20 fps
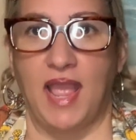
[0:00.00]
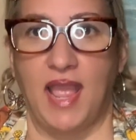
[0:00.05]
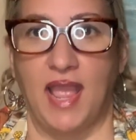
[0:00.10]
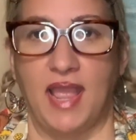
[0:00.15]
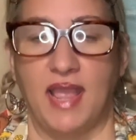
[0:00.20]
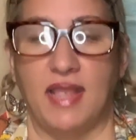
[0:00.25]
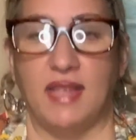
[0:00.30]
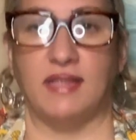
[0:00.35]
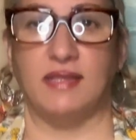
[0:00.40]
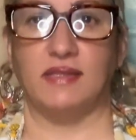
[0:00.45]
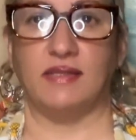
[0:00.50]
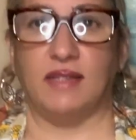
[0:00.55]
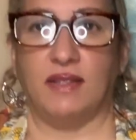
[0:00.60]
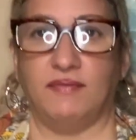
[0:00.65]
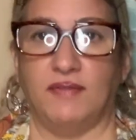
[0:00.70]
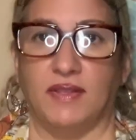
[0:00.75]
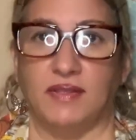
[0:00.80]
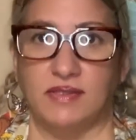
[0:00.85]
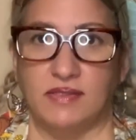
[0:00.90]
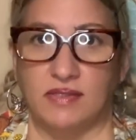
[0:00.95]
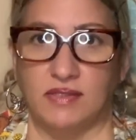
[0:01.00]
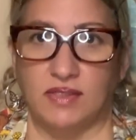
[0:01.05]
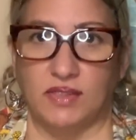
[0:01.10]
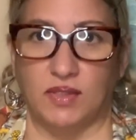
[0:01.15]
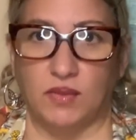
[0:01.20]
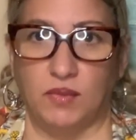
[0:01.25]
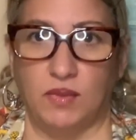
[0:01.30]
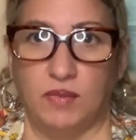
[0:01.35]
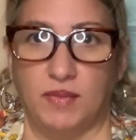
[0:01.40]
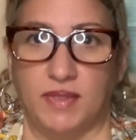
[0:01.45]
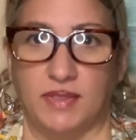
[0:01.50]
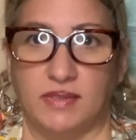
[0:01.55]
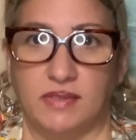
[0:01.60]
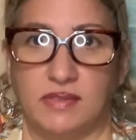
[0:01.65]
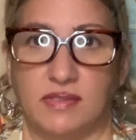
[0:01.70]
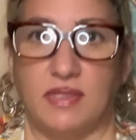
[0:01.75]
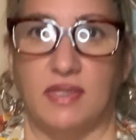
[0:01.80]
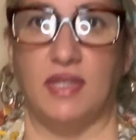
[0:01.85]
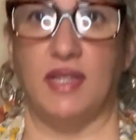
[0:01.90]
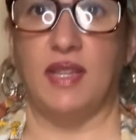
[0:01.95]
and I found this at the Goodwill
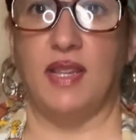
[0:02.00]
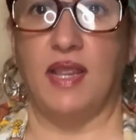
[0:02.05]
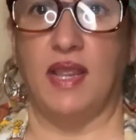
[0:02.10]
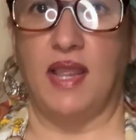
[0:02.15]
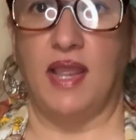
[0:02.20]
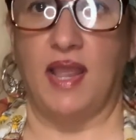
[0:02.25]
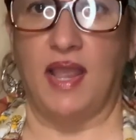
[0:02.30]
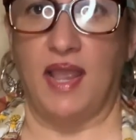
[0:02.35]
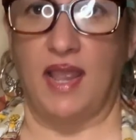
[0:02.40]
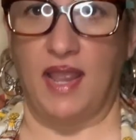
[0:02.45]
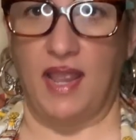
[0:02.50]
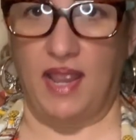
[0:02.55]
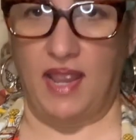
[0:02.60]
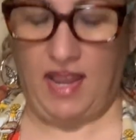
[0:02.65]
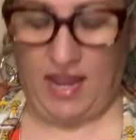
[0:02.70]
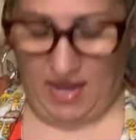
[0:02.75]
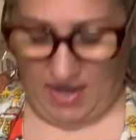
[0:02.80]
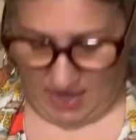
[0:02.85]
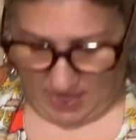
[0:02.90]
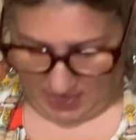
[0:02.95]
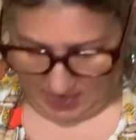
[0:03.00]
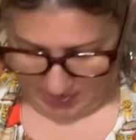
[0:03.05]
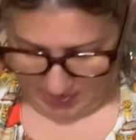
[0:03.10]
bins, and